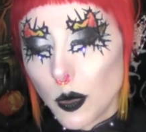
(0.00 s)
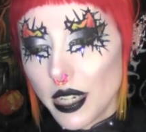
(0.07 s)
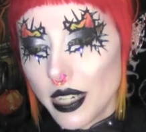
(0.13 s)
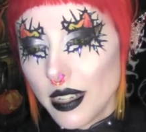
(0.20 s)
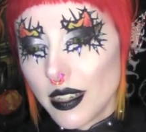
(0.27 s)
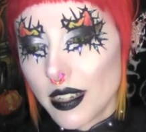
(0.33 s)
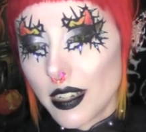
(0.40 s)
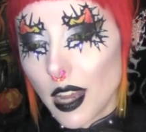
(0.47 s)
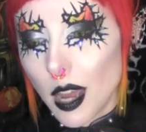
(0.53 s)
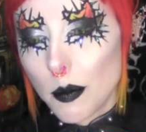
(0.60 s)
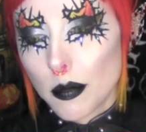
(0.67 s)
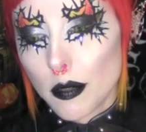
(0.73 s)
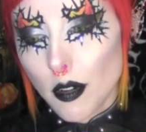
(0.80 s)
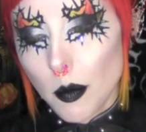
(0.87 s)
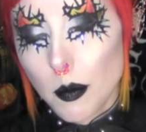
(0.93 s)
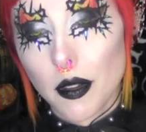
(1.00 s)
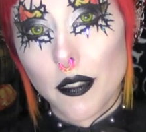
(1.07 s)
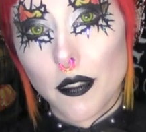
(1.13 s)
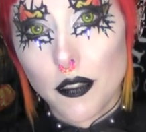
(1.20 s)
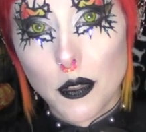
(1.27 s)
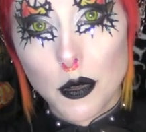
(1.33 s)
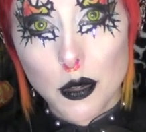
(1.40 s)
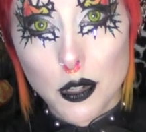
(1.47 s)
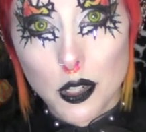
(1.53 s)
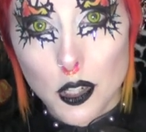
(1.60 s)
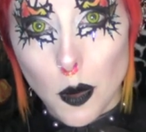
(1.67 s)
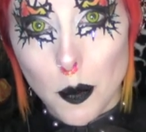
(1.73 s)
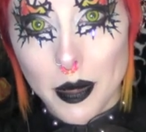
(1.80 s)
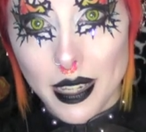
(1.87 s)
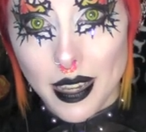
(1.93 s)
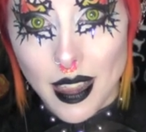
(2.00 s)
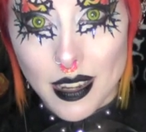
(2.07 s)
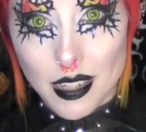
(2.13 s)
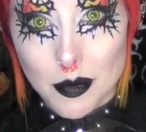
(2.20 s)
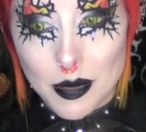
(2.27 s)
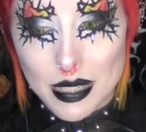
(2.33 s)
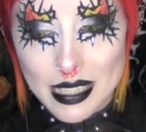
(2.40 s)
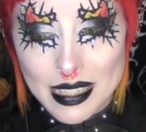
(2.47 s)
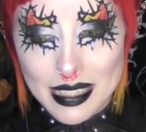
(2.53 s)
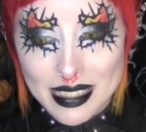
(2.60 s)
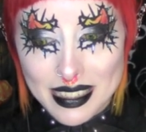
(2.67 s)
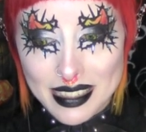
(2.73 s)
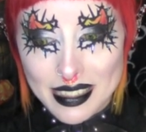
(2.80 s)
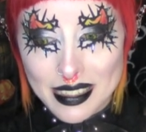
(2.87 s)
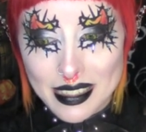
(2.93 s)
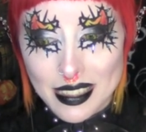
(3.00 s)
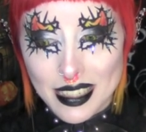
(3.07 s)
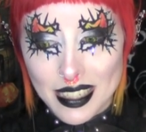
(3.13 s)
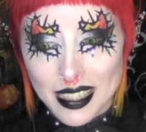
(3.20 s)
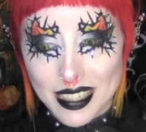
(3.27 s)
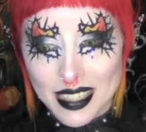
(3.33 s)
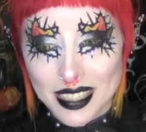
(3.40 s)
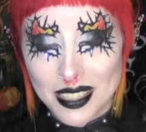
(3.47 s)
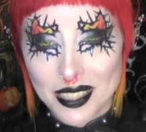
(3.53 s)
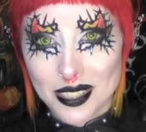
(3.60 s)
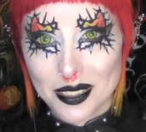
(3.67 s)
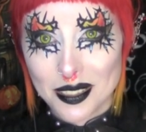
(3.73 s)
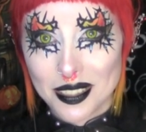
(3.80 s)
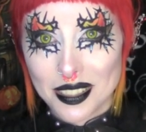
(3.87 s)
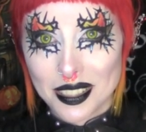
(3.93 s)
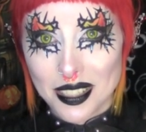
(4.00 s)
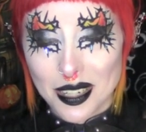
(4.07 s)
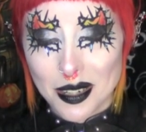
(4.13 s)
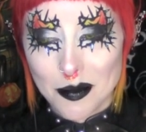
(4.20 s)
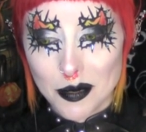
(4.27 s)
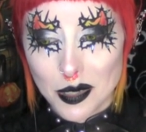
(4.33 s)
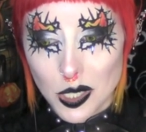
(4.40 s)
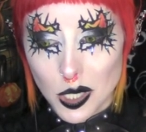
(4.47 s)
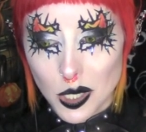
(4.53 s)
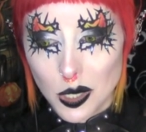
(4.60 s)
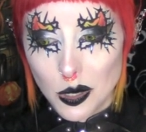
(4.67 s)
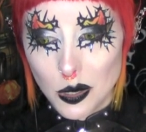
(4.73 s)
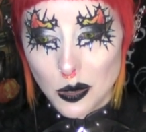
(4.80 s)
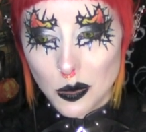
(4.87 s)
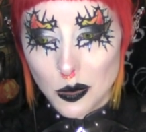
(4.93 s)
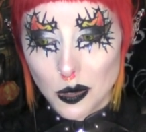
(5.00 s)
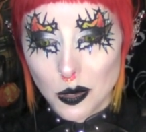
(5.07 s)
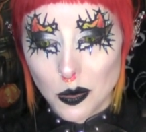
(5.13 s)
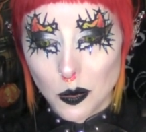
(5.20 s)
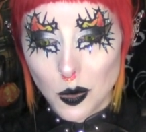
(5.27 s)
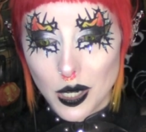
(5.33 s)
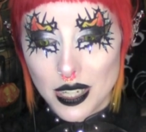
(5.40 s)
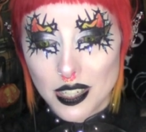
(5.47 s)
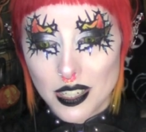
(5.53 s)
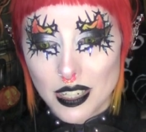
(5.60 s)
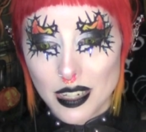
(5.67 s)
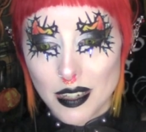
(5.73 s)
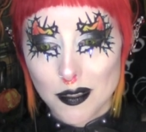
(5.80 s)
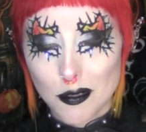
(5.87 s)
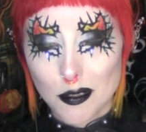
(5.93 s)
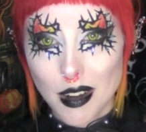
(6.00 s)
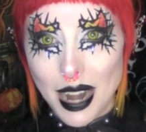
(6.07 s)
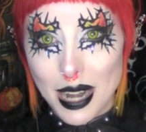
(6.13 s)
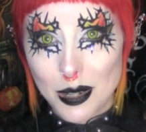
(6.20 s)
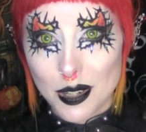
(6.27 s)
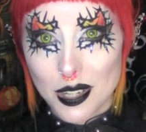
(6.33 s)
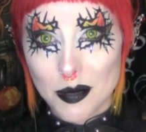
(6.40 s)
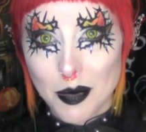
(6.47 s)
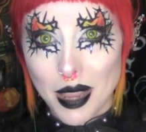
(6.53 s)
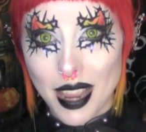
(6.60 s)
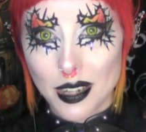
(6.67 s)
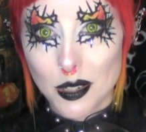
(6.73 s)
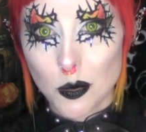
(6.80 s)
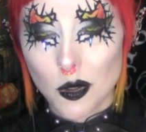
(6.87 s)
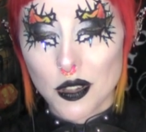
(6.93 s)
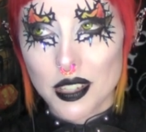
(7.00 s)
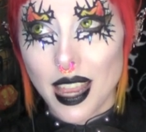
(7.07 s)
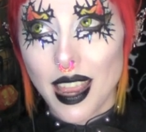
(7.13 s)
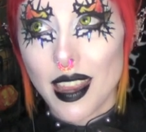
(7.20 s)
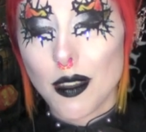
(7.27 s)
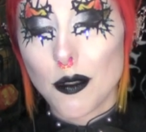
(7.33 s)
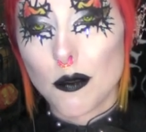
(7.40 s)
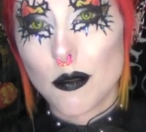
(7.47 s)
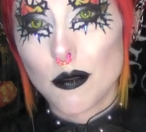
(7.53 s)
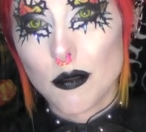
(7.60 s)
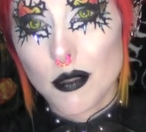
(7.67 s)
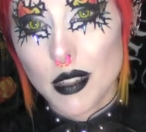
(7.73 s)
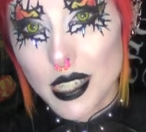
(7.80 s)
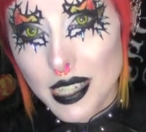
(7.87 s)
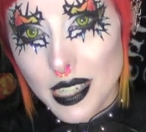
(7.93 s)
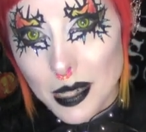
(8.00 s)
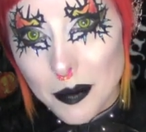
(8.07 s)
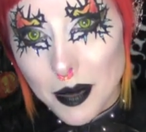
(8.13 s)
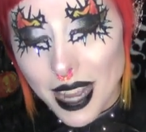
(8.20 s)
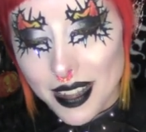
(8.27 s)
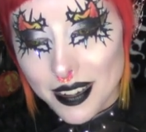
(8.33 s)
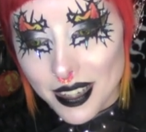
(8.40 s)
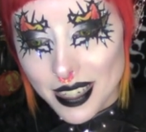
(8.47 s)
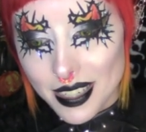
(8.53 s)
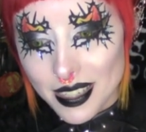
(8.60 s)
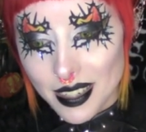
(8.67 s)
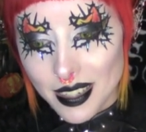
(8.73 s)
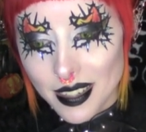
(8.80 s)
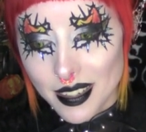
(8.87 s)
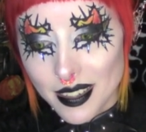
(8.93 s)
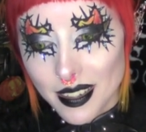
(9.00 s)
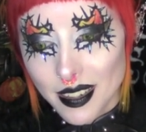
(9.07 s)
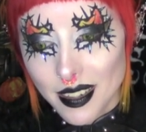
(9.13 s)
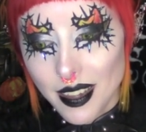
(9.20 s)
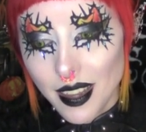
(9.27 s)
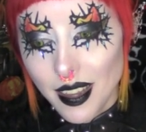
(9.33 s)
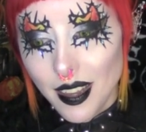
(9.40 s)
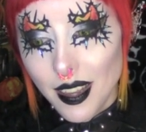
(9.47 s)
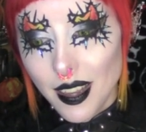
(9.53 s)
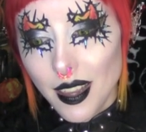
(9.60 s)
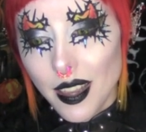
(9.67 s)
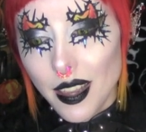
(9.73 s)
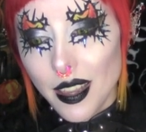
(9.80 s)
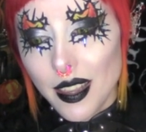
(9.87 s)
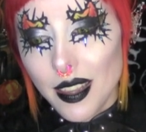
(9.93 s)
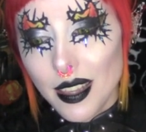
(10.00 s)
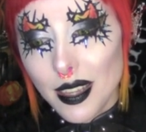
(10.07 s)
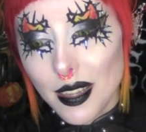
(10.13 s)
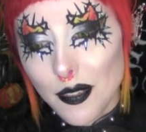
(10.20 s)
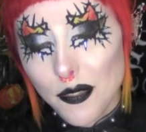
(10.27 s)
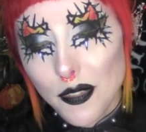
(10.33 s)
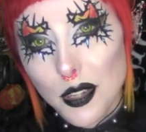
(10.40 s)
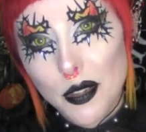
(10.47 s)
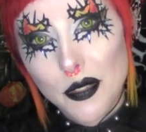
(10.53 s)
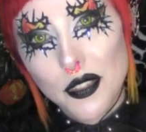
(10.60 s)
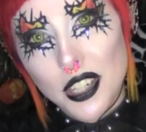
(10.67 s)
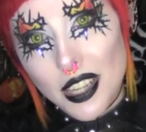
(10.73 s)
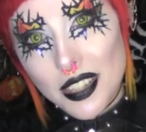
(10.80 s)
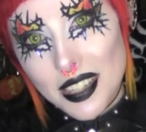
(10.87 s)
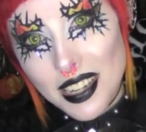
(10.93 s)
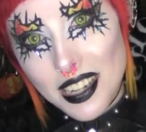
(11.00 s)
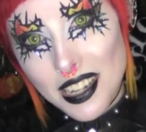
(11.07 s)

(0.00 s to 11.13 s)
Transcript: we needed a proper food shopping expedition, I chose to come too, which in retrospect was a really bad idea. If you've just